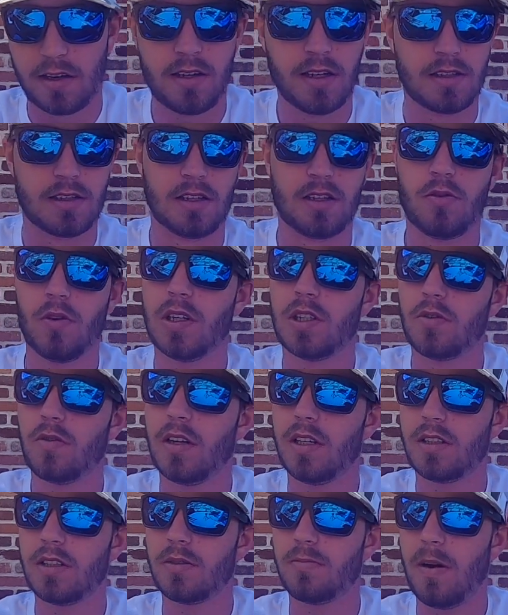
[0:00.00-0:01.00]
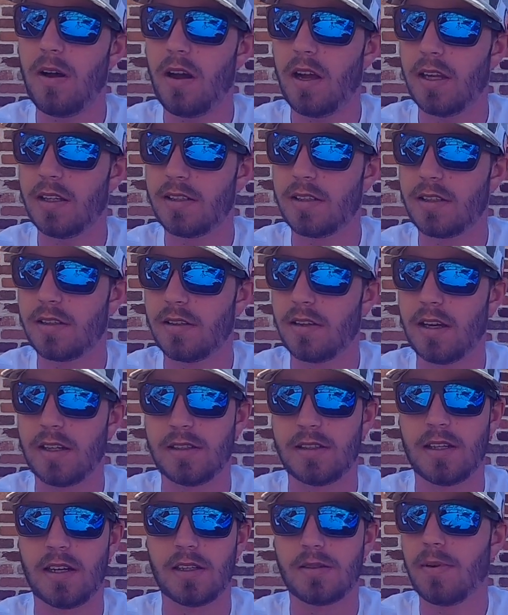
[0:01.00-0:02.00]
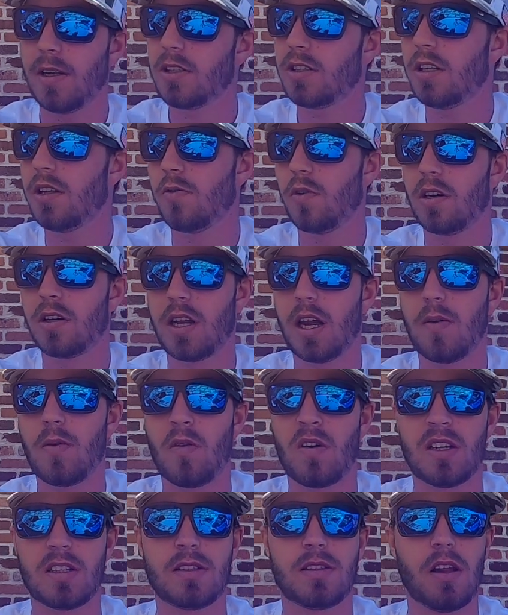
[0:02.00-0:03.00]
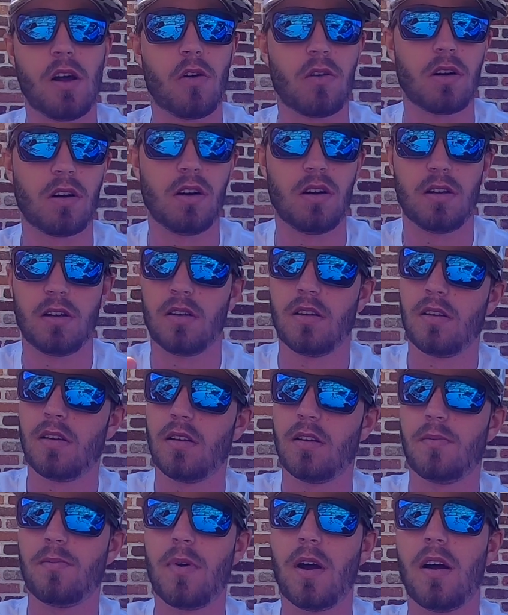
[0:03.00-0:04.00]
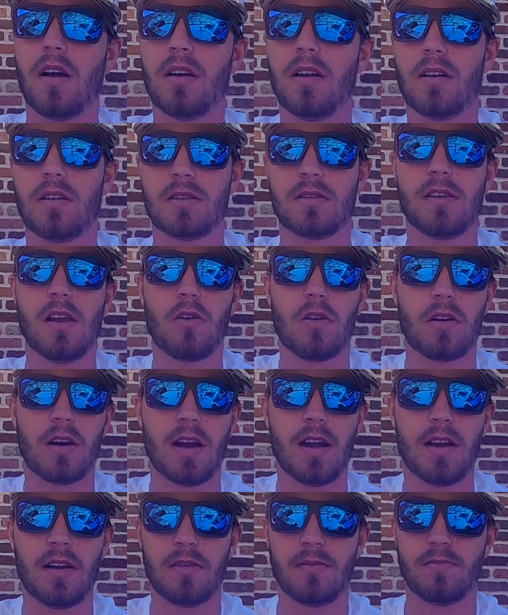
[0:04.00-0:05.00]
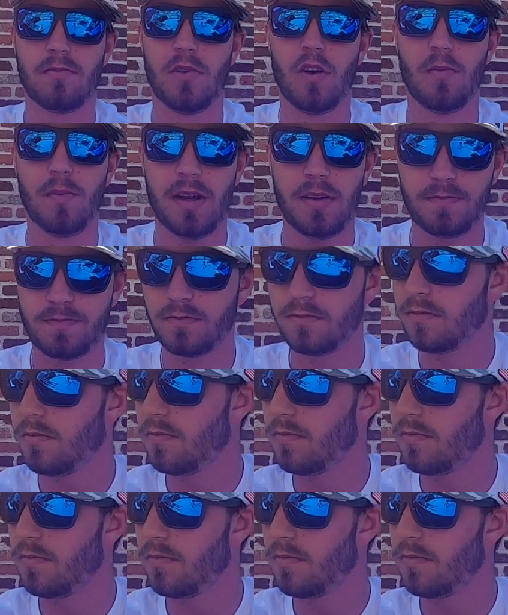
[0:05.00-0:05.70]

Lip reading: Just a twitch pause, let it sit. Especially in the wintertime, you want a slower pause or slower movement.